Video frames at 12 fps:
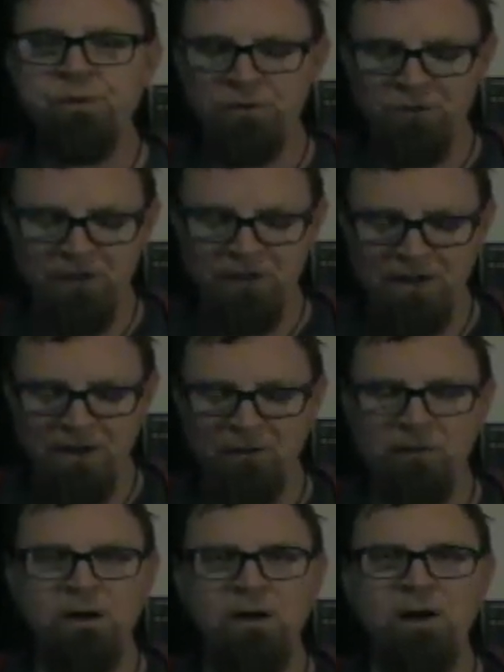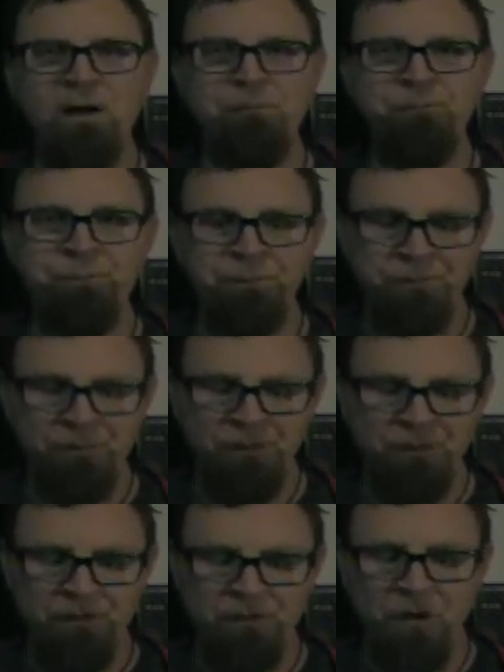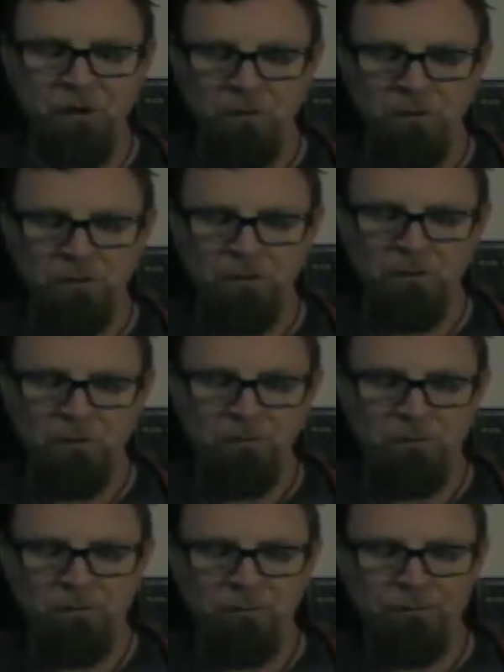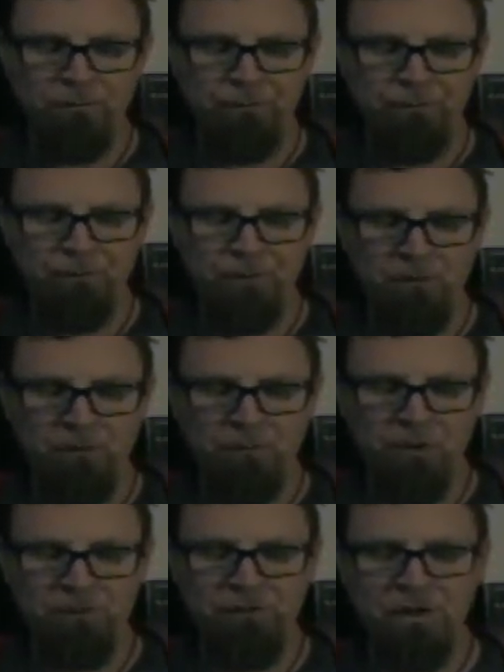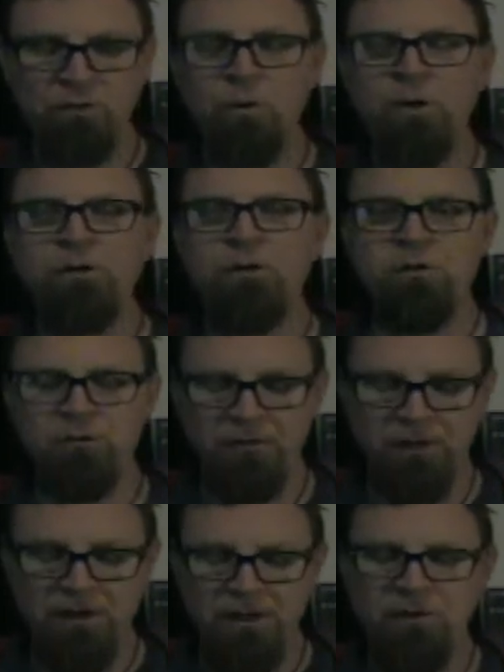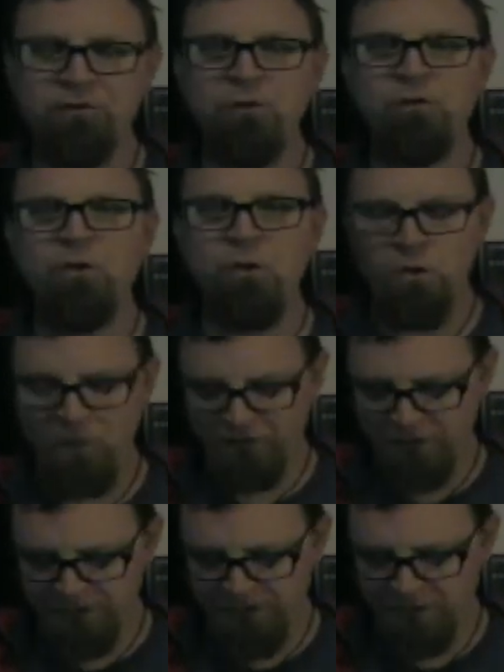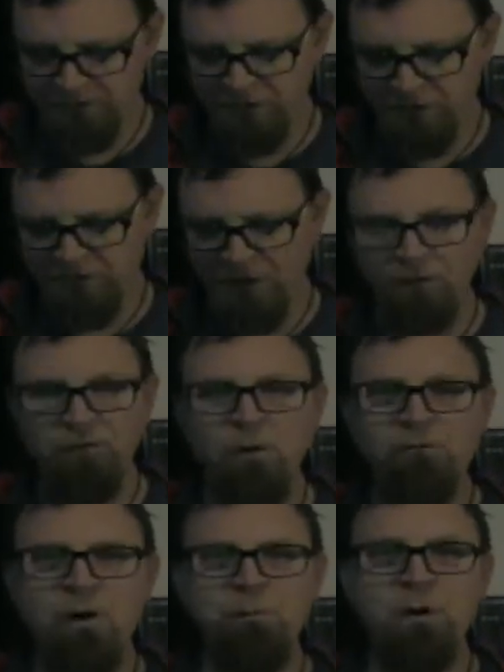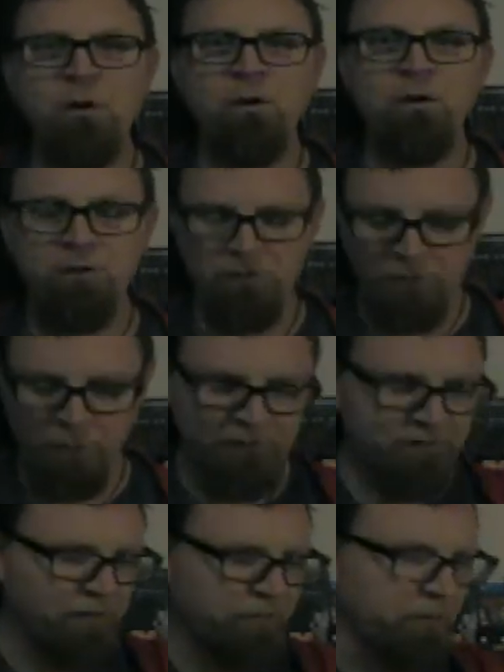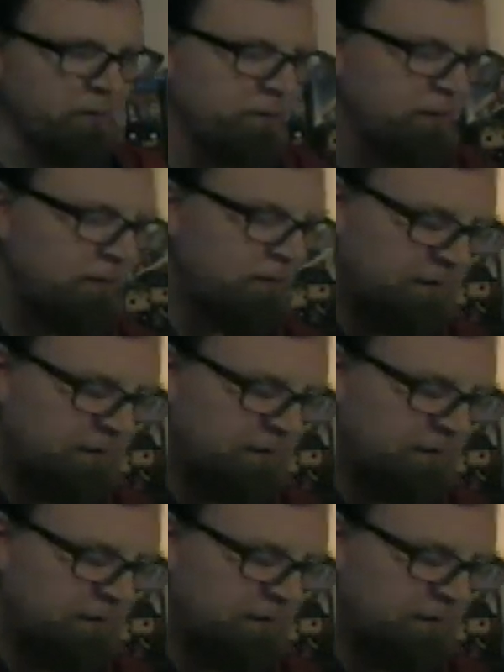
Check it out. Um, so, Wasatch Wonders issue two is on Kickstarter till November 23rd.